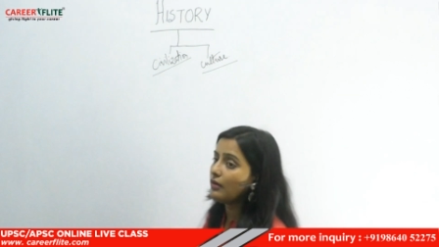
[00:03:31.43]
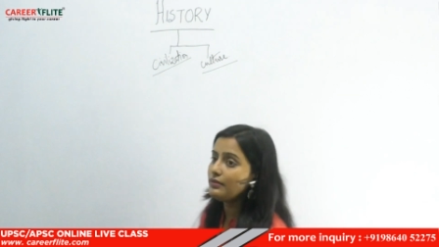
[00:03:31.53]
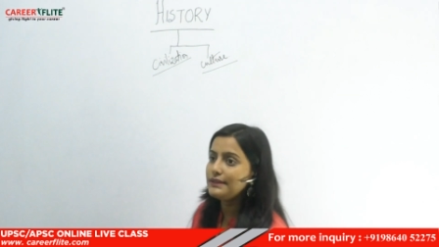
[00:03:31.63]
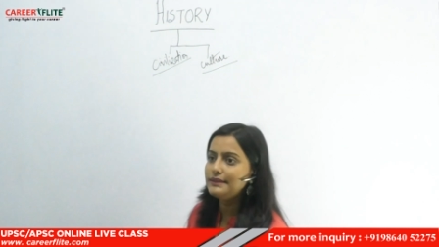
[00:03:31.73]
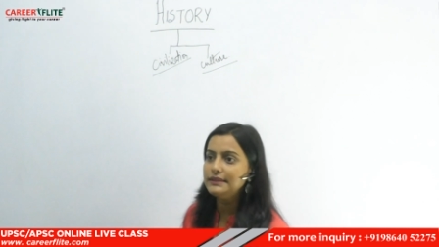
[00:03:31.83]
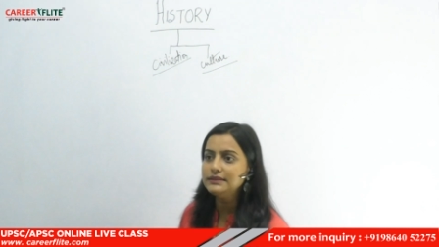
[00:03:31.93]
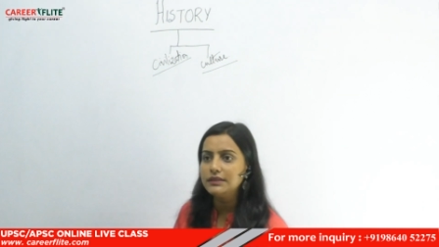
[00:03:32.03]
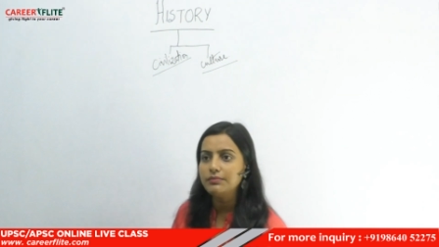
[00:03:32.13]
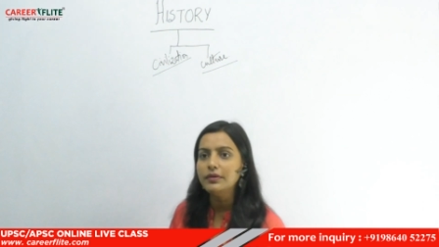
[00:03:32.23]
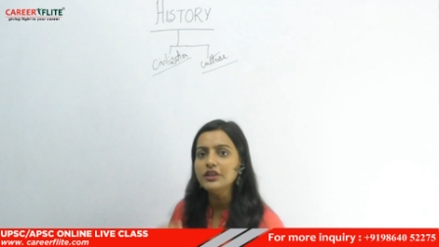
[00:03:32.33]
it, is
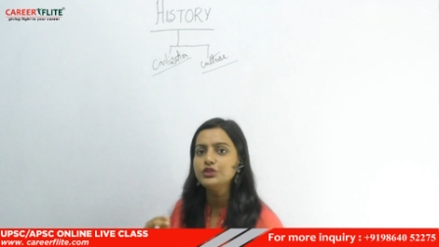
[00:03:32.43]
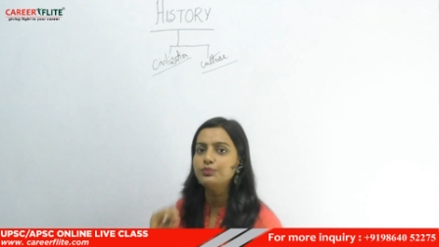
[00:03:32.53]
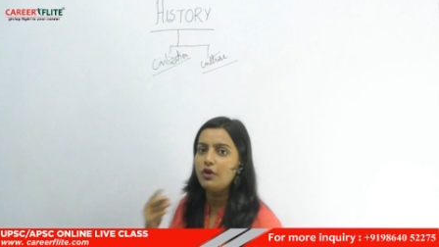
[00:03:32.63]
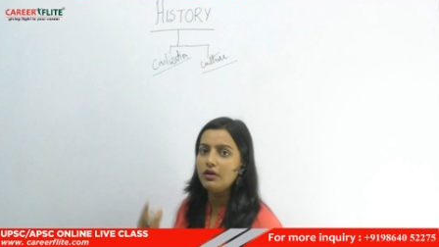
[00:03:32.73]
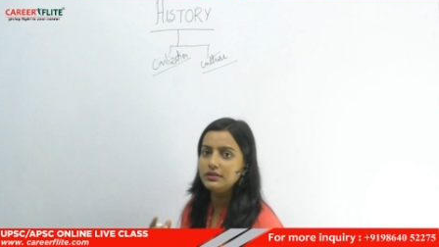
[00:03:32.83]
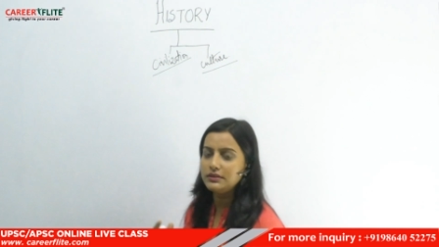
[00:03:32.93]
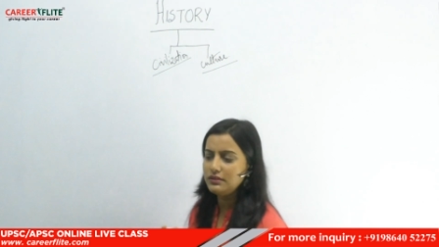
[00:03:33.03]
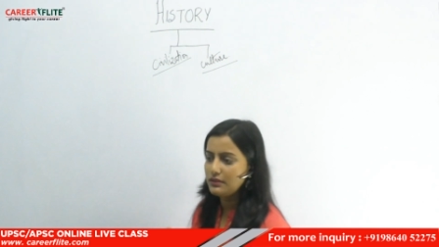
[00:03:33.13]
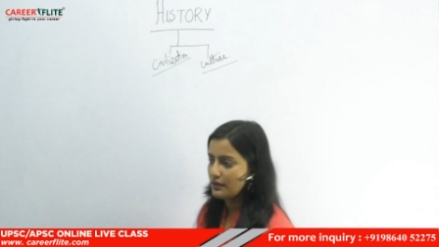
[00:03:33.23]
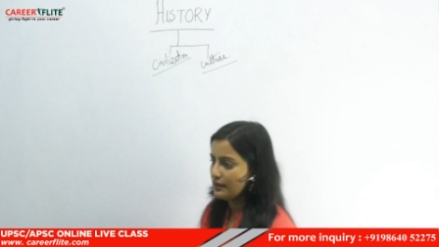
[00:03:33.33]
much broader
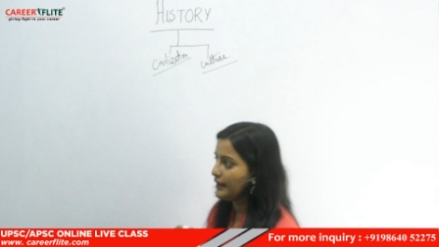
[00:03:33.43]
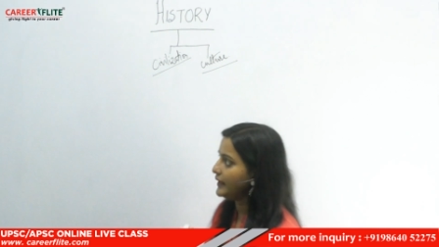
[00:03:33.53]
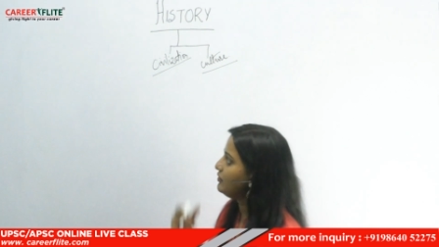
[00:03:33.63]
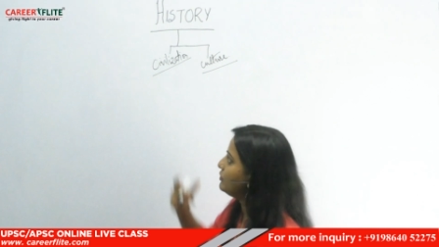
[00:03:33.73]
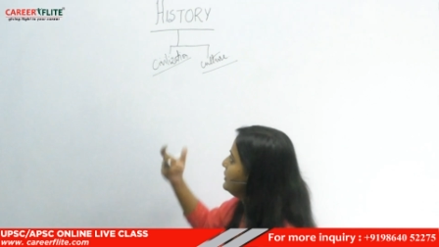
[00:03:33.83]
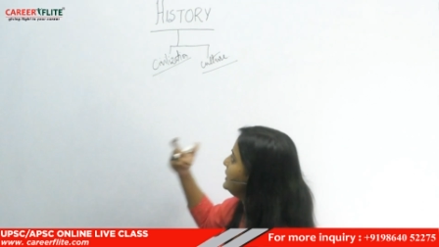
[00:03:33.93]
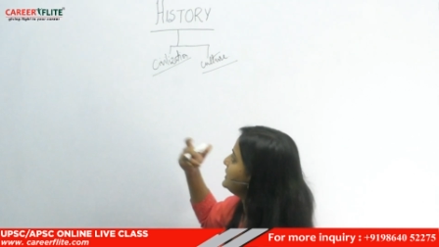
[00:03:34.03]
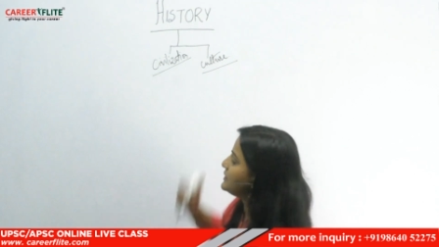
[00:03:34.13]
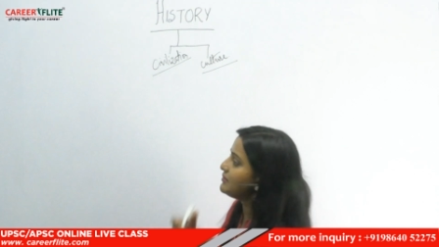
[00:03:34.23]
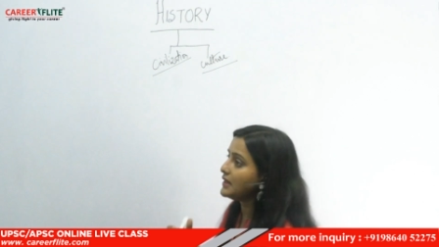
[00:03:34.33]
than only
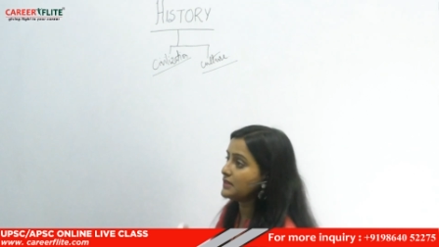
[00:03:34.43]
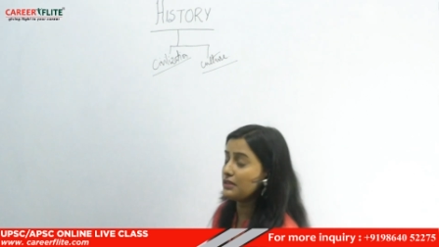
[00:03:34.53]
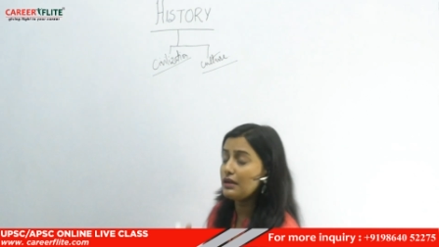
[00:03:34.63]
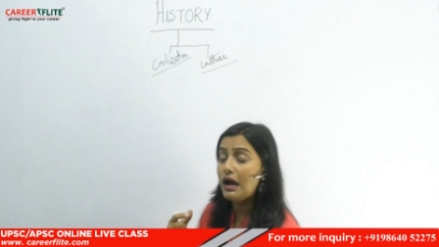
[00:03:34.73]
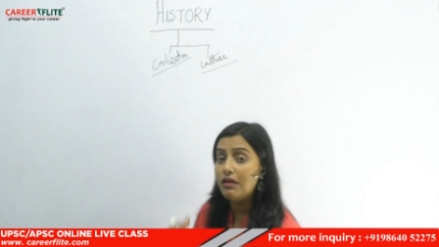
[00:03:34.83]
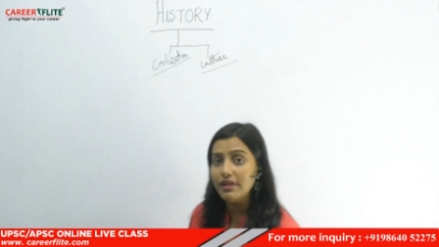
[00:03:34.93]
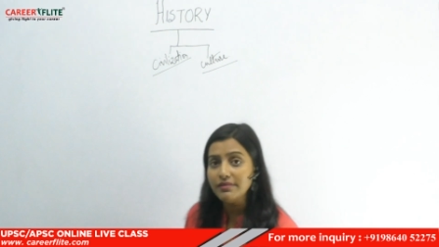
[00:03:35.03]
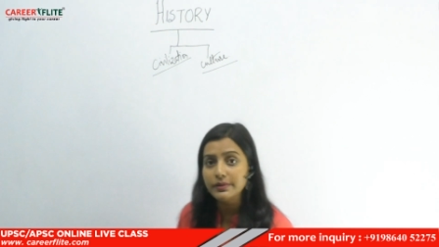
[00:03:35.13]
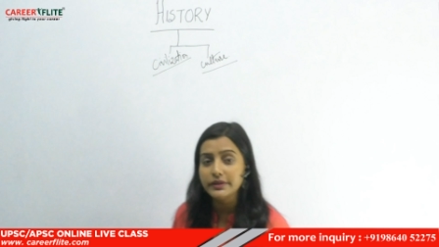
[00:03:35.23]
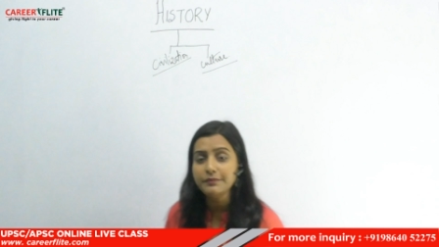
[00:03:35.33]
civilization.
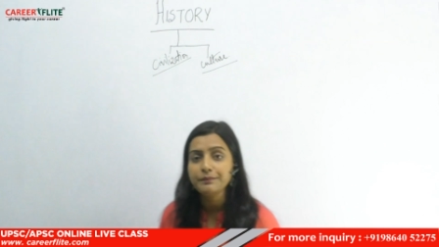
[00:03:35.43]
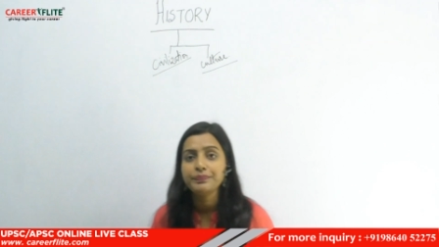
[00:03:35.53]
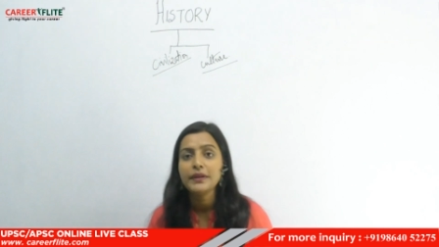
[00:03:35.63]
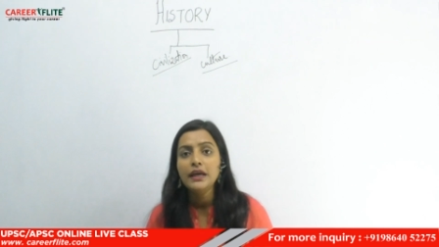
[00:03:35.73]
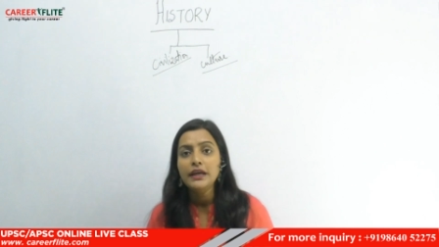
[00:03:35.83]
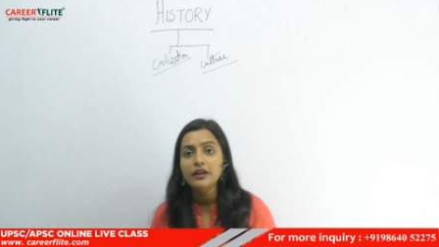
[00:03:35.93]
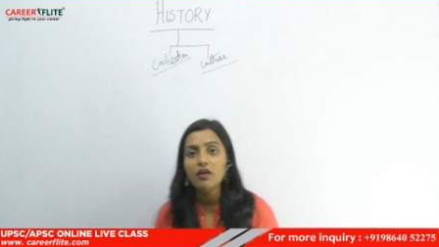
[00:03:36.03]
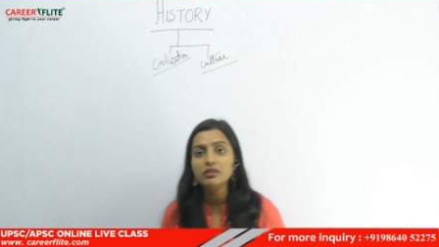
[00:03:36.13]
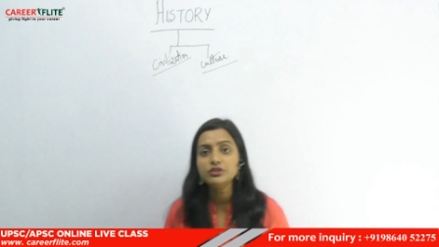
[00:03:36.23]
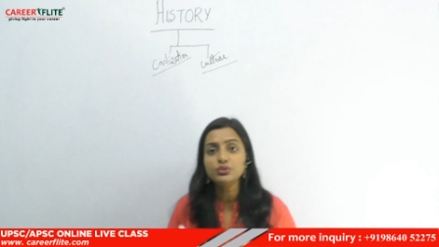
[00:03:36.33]
However, in
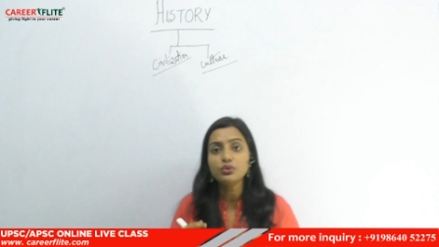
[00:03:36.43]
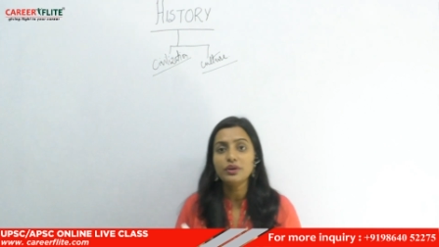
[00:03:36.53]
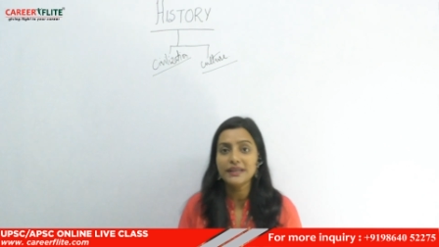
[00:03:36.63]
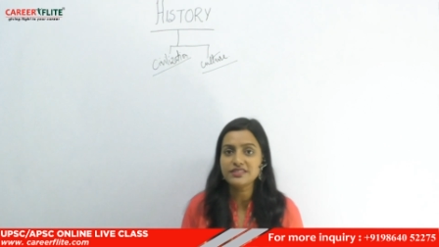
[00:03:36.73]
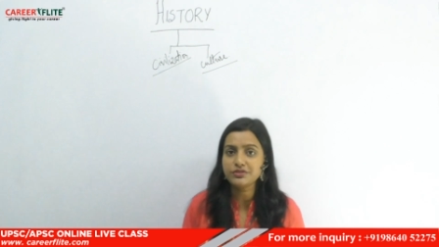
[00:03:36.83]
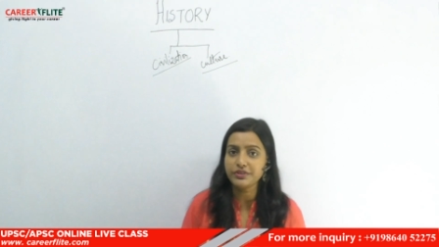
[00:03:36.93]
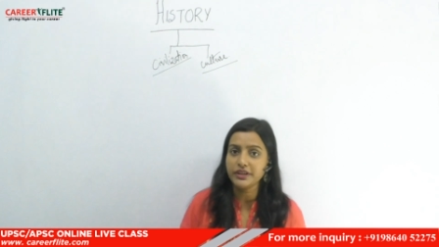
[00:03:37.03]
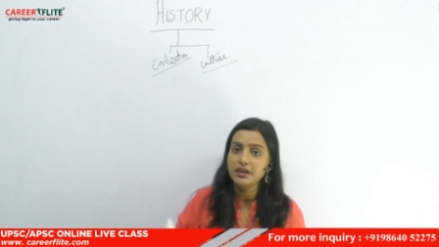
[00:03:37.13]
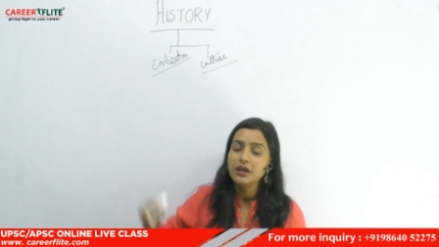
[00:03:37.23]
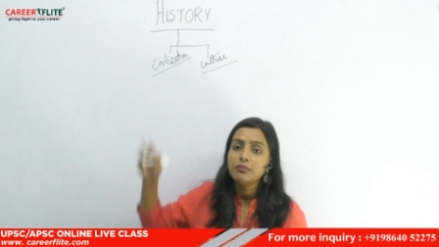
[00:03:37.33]
order to know history,
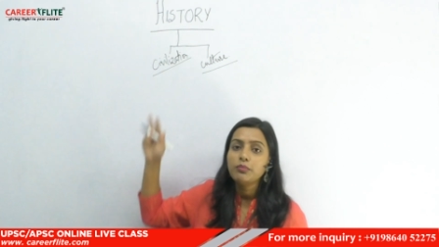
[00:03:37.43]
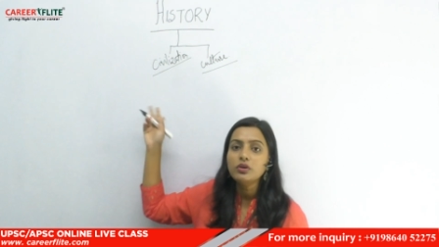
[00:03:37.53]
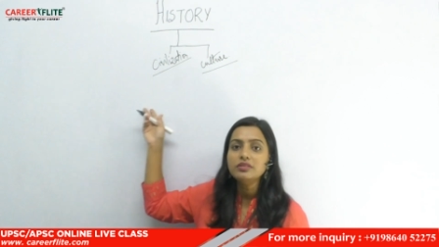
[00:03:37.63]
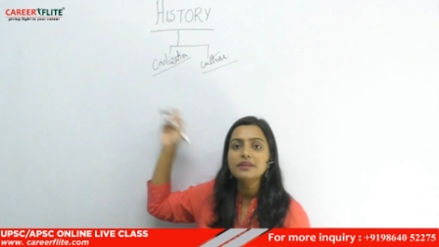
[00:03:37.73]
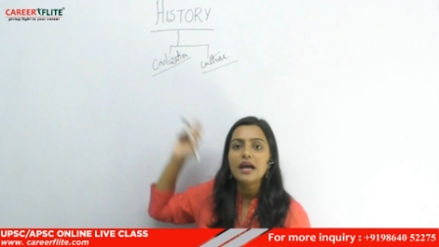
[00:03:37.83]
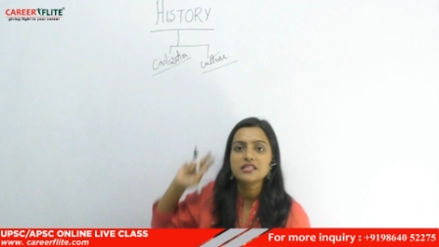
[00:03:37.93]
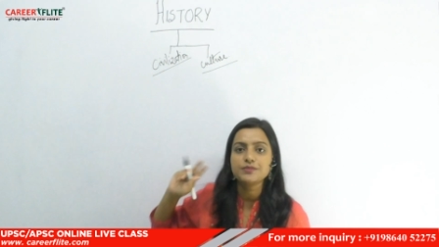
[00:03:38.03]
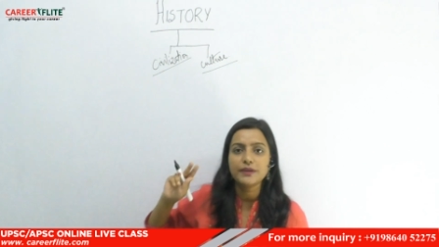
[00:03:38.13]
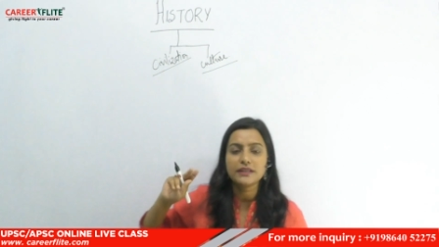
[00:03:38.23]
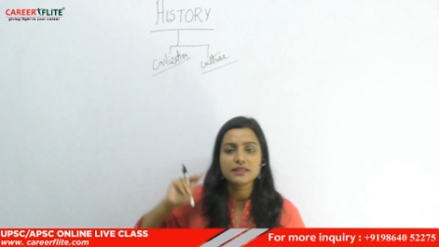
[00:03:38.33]
both the
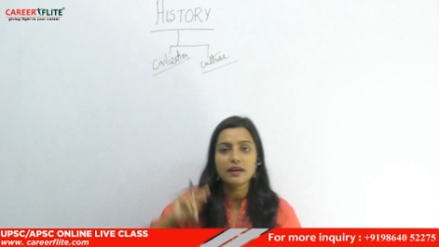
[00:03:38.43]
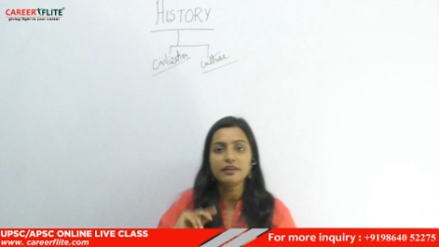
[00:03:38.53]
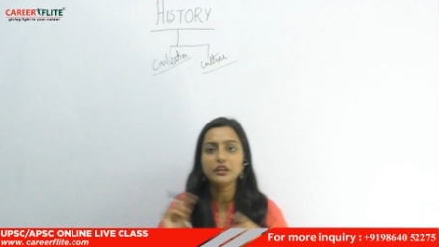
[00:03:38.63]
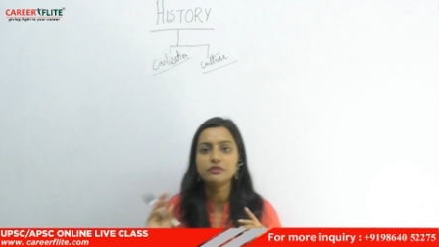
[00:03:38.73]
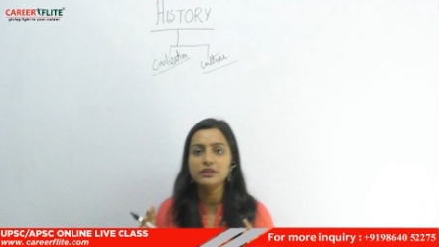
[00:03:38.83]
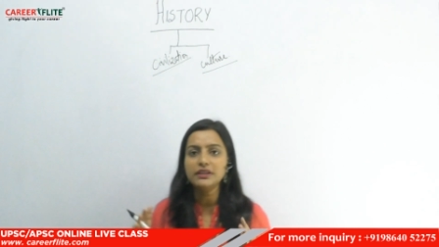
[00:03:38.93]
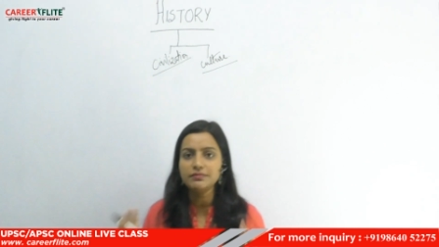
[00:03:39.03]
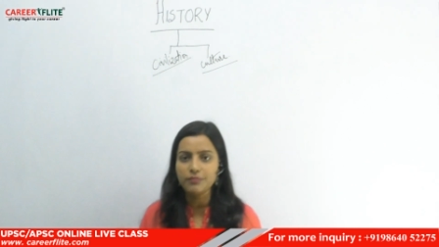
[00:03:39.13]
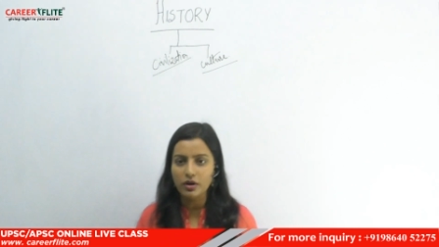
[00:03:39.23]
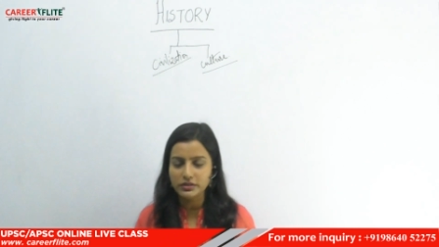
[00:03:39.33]
aspects are equally
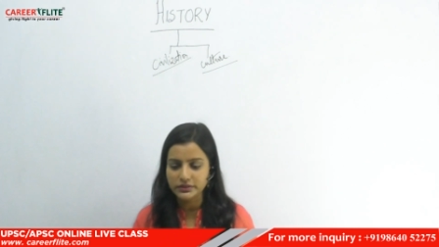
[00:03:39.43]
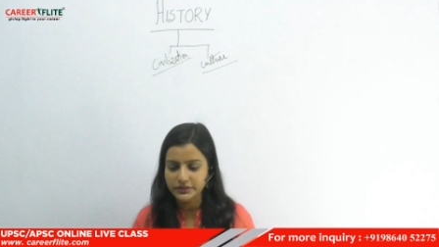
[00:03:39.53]
important.